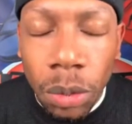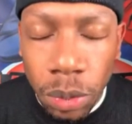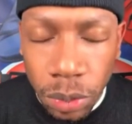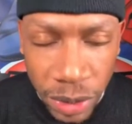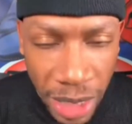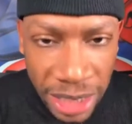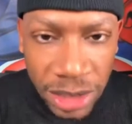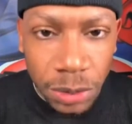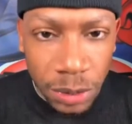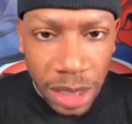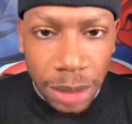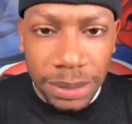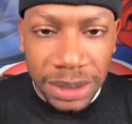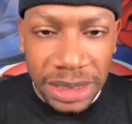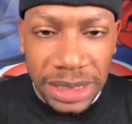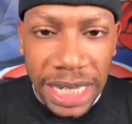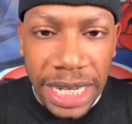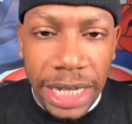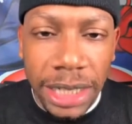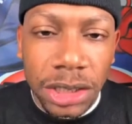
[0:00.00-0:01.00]
That's what I'm
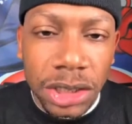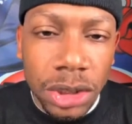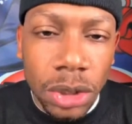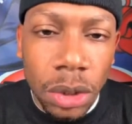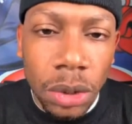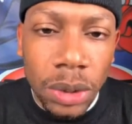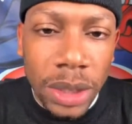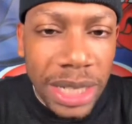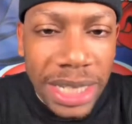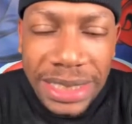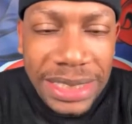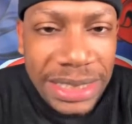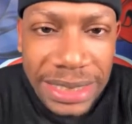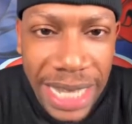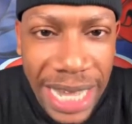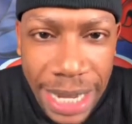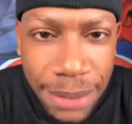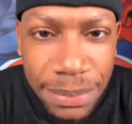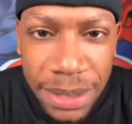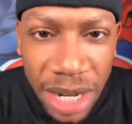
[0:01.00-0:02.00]
saying. So his
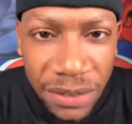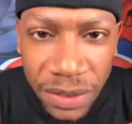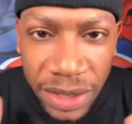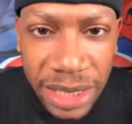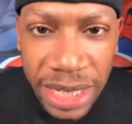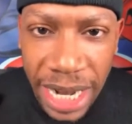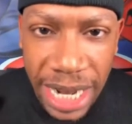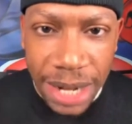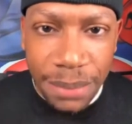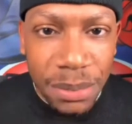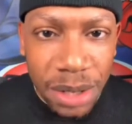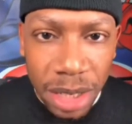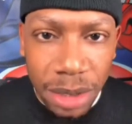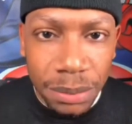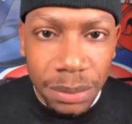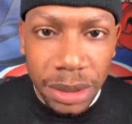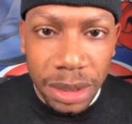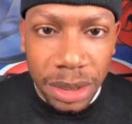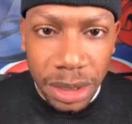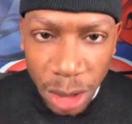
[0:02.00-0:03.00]
name never came up,
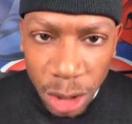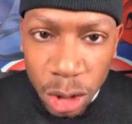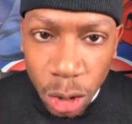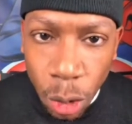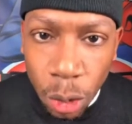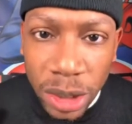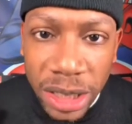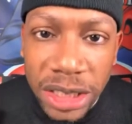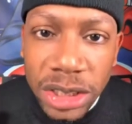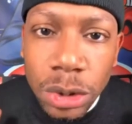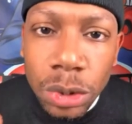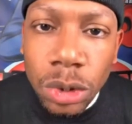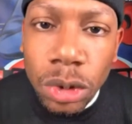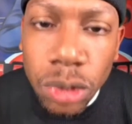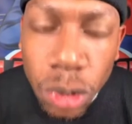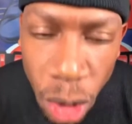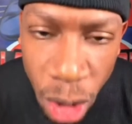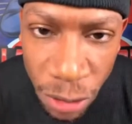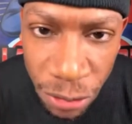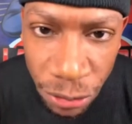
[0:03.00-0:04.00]
according to
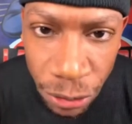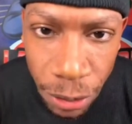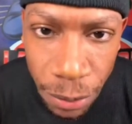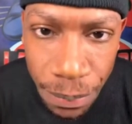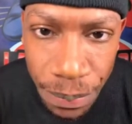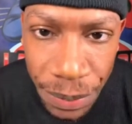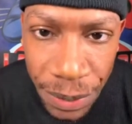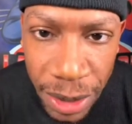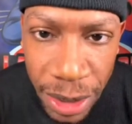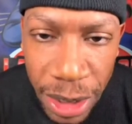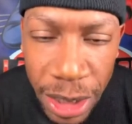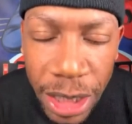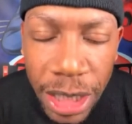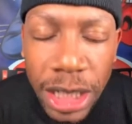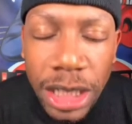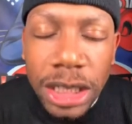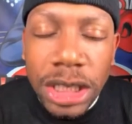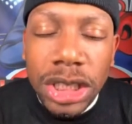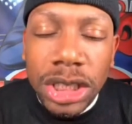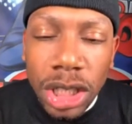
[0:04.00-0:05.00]
Crawford.
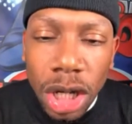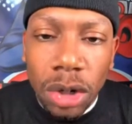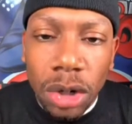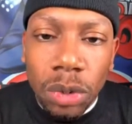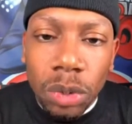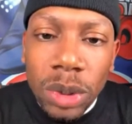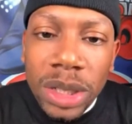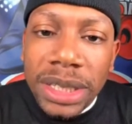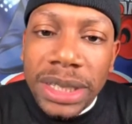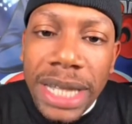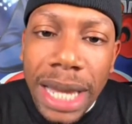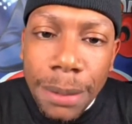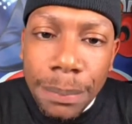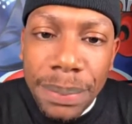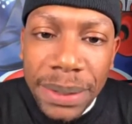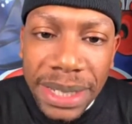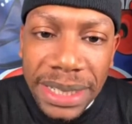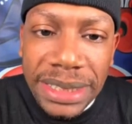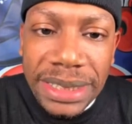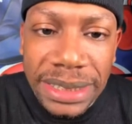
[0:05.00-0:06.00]
So, with that
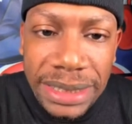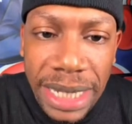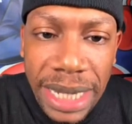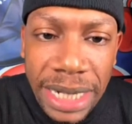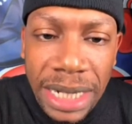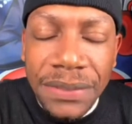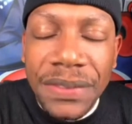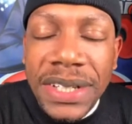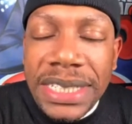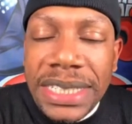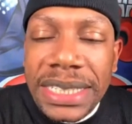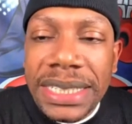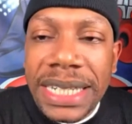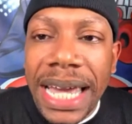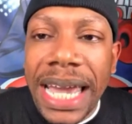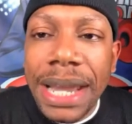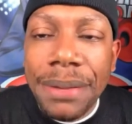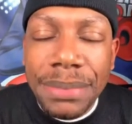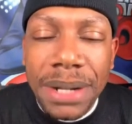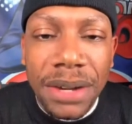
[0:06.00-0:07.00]
being said, if his
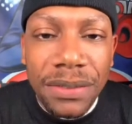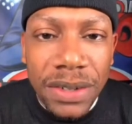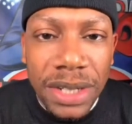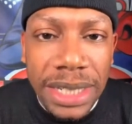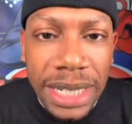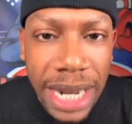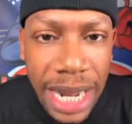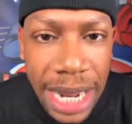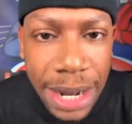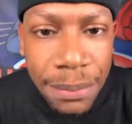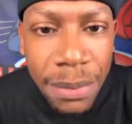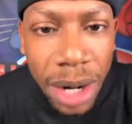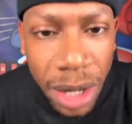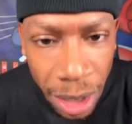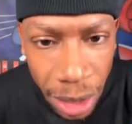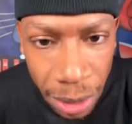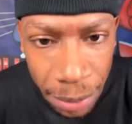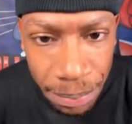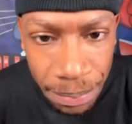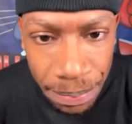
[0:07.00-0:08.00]
name never came
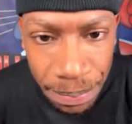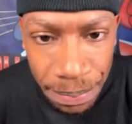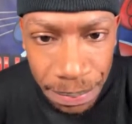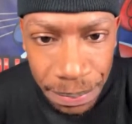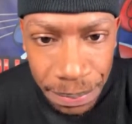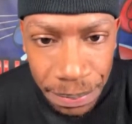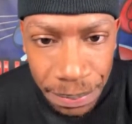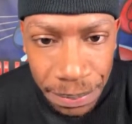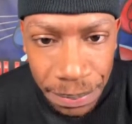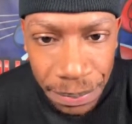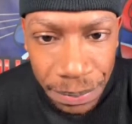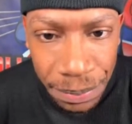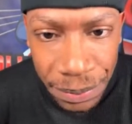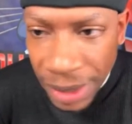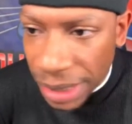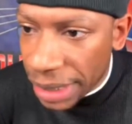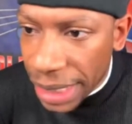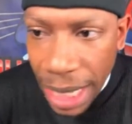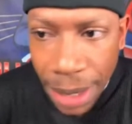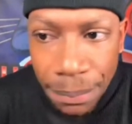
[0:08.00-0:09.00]
up,
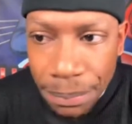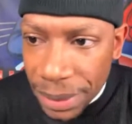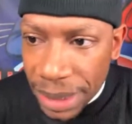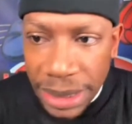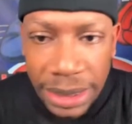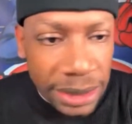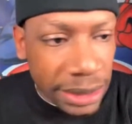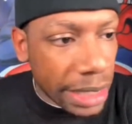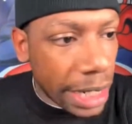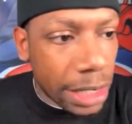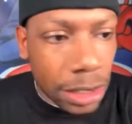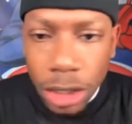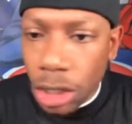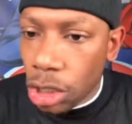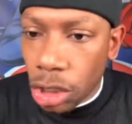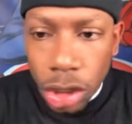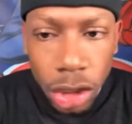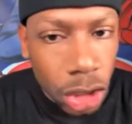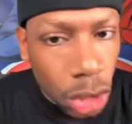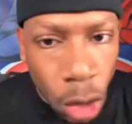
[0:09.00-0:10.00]
then that means that
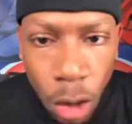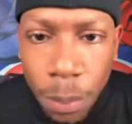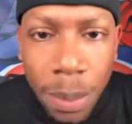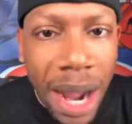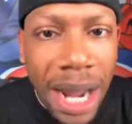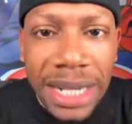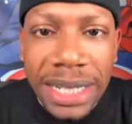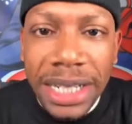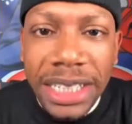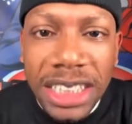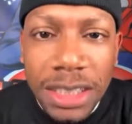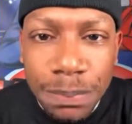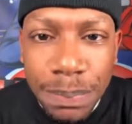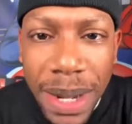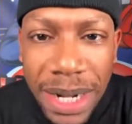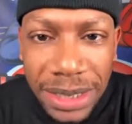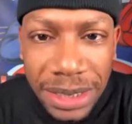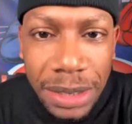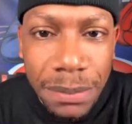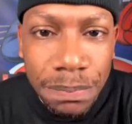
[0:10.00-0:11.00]
nobody
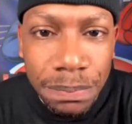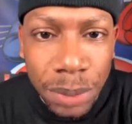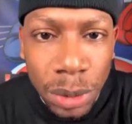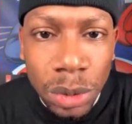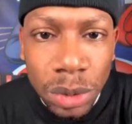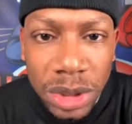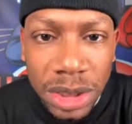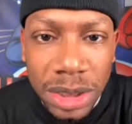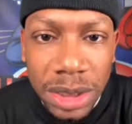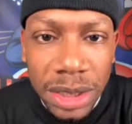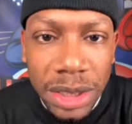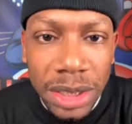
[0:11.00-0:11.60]
expected Boots